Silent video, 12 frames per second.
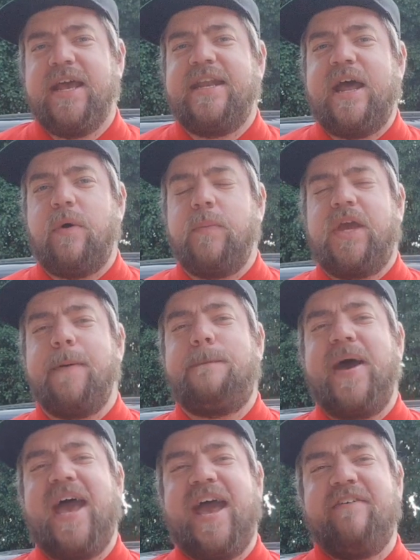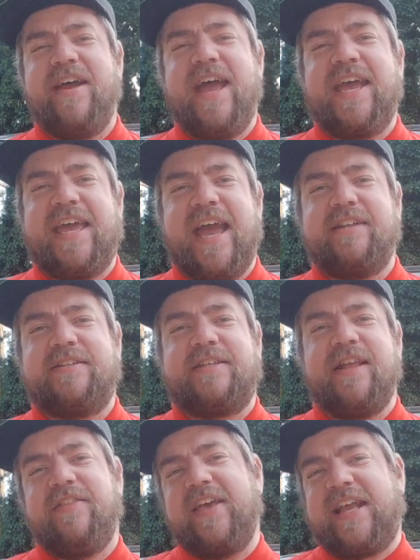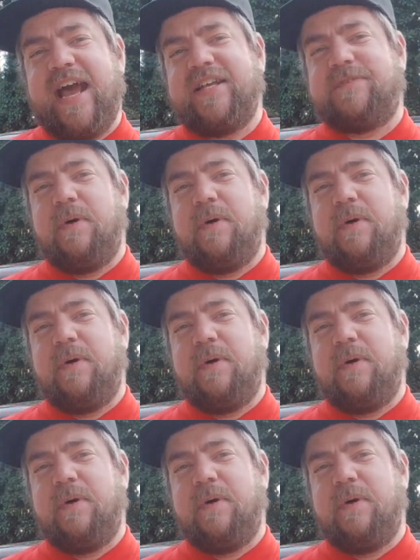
Now, when we compare it against the Gas